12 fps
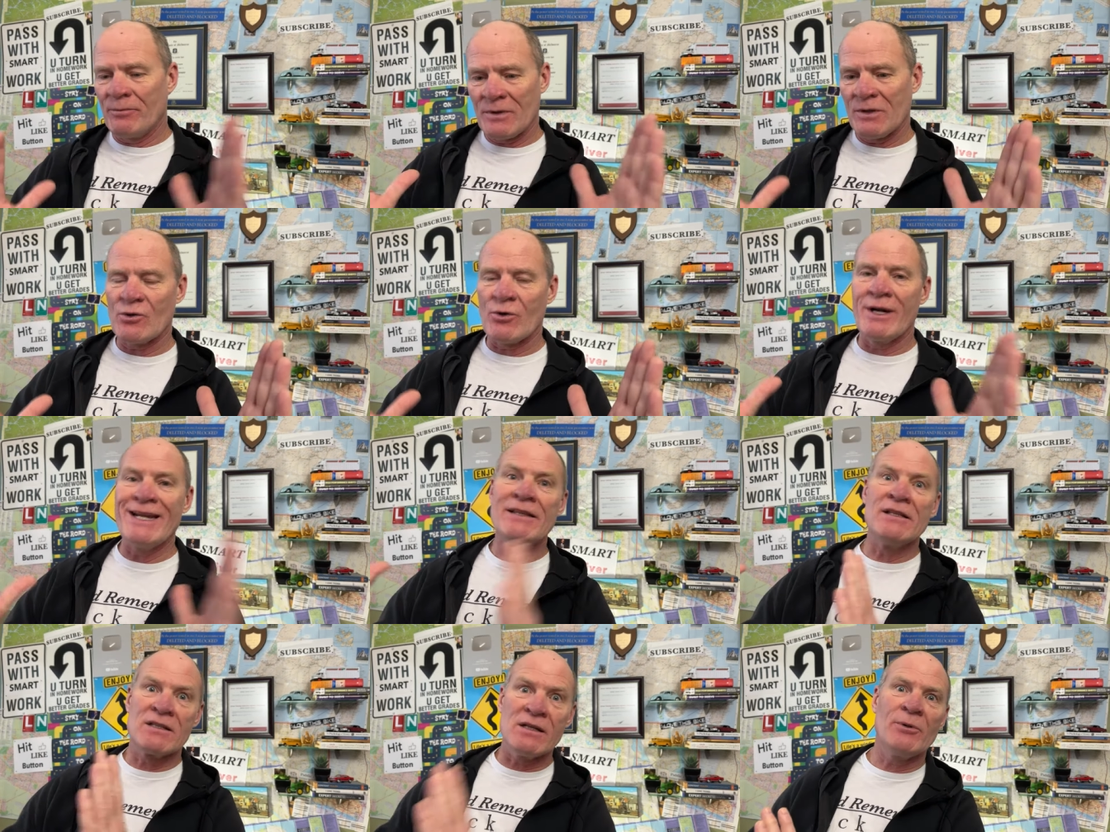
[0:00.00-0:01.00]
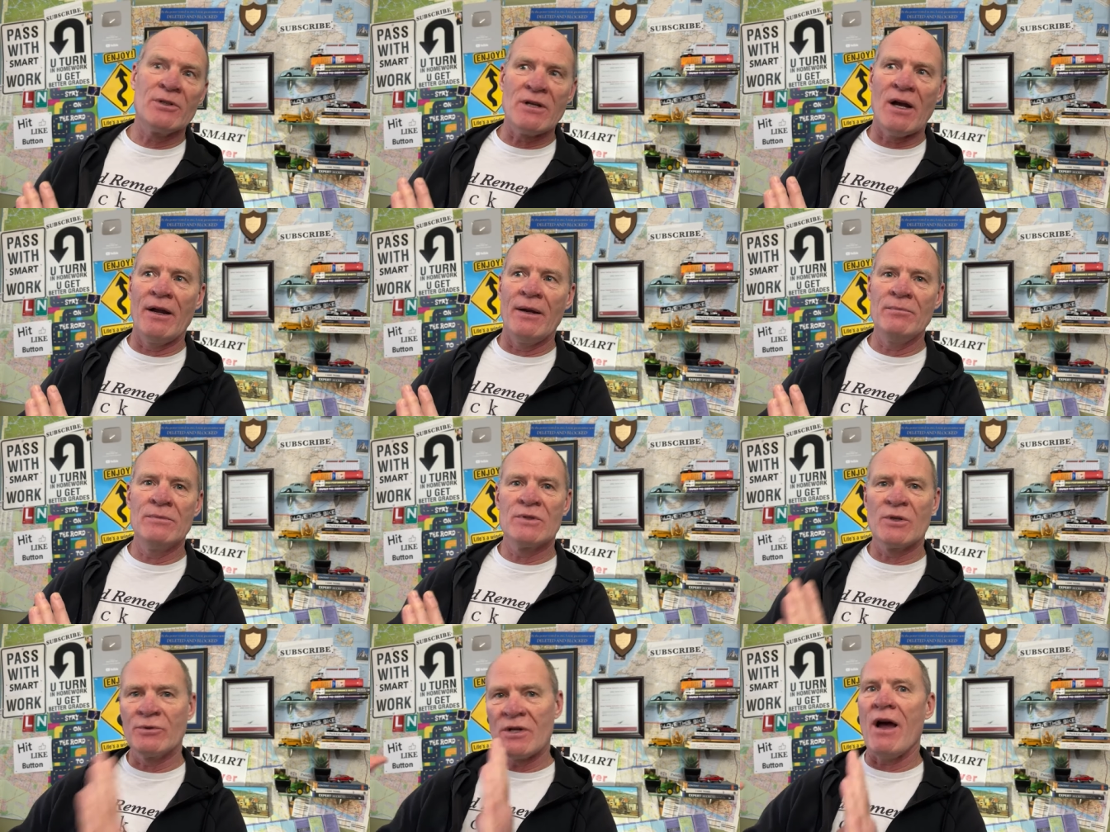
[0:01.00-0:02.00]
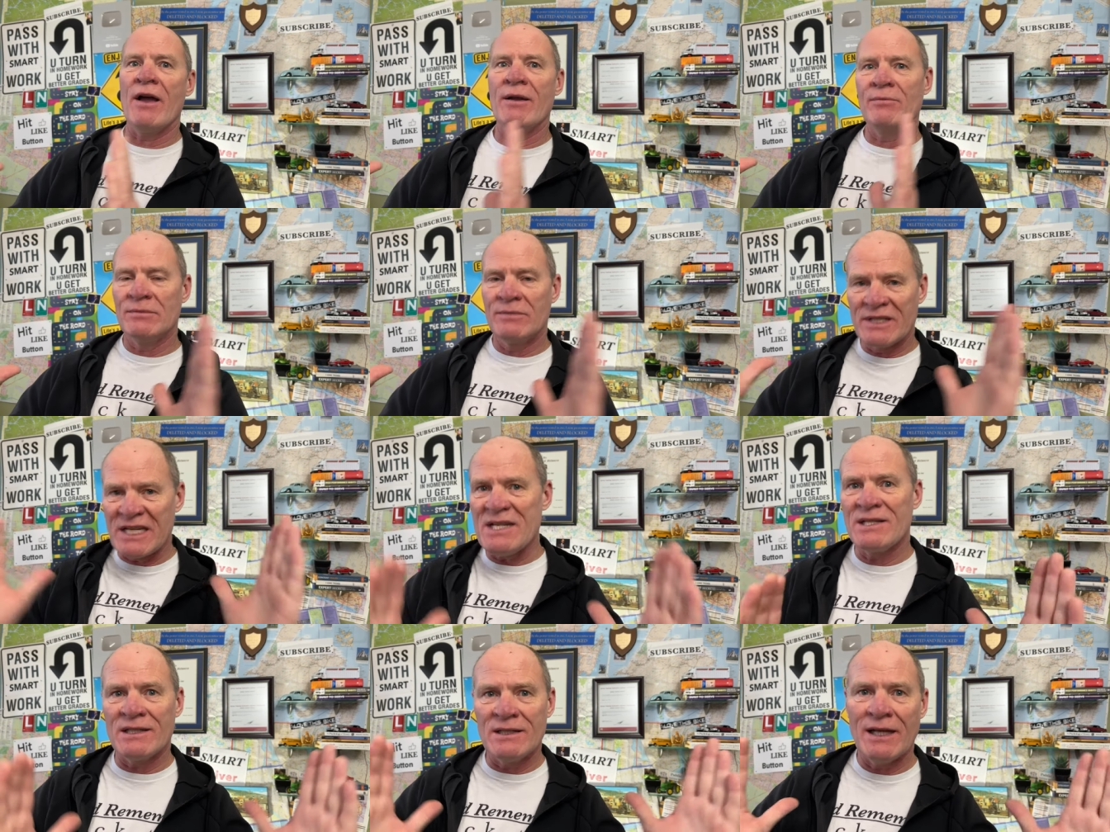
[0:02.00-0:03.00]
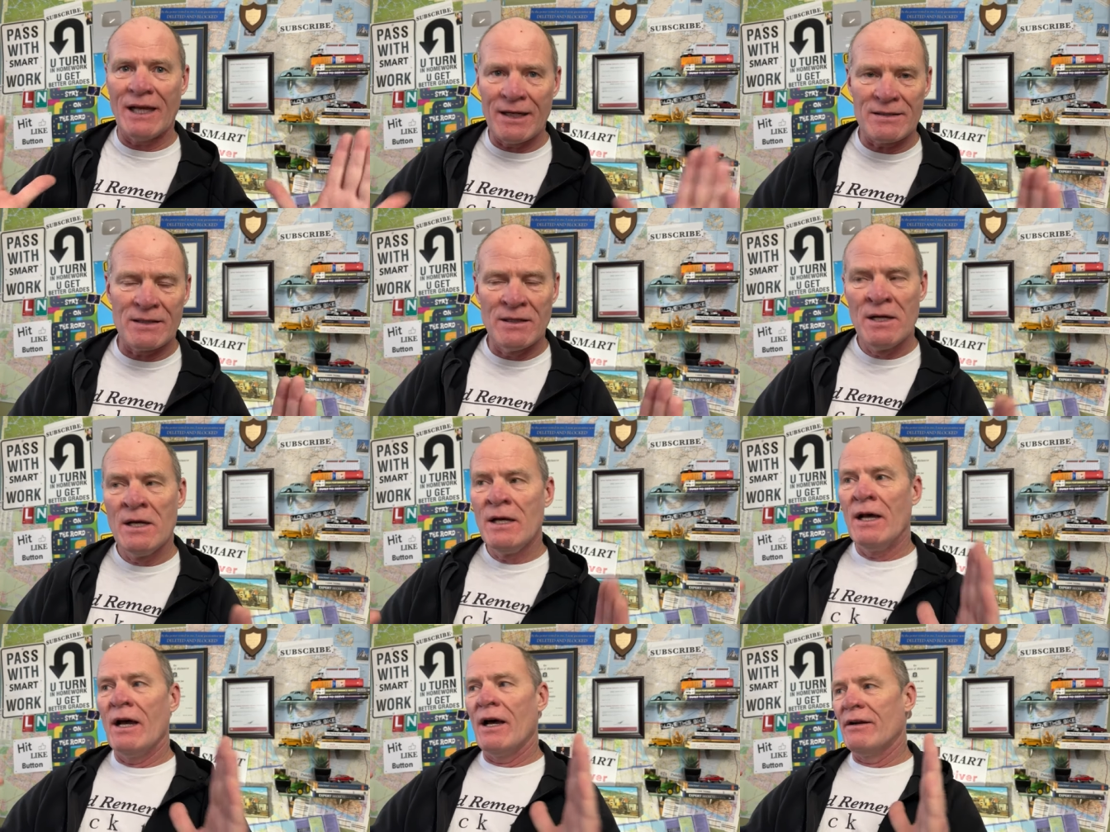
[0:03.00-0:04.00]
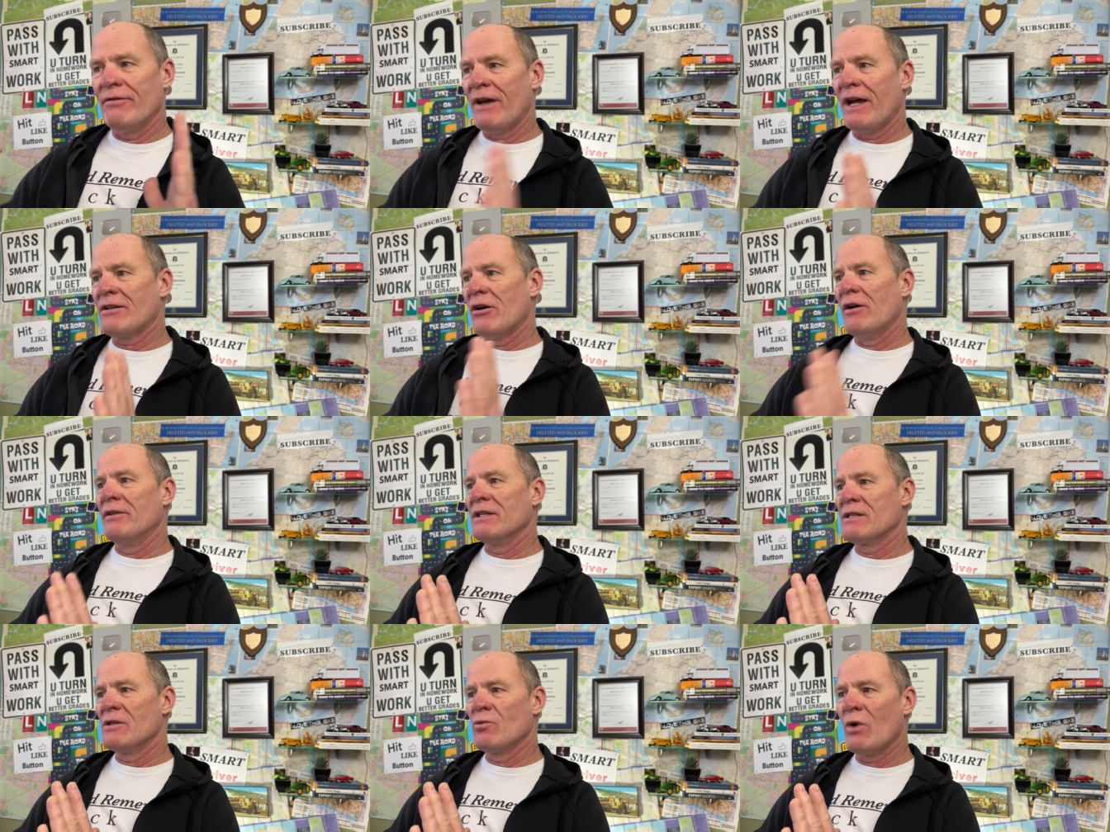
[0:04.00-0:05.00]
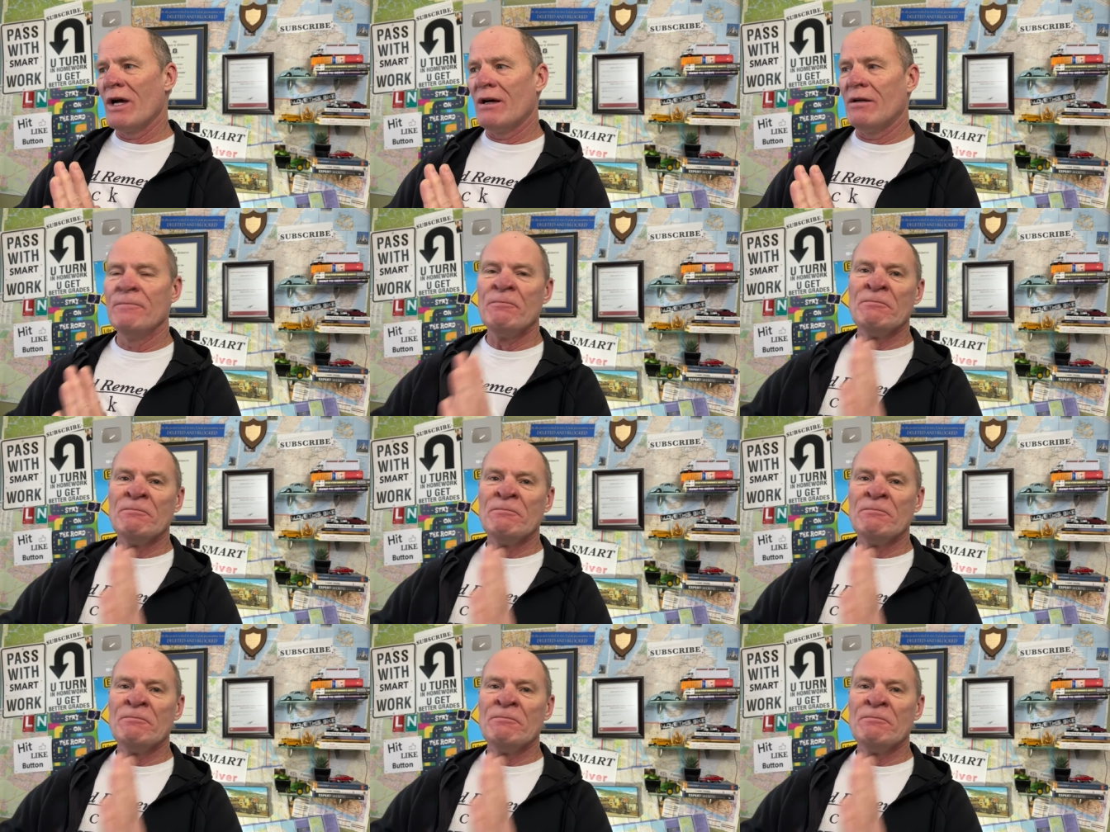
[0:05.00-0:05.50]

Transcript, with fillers: sorry, in the summertime, so time season has an effect on this as well.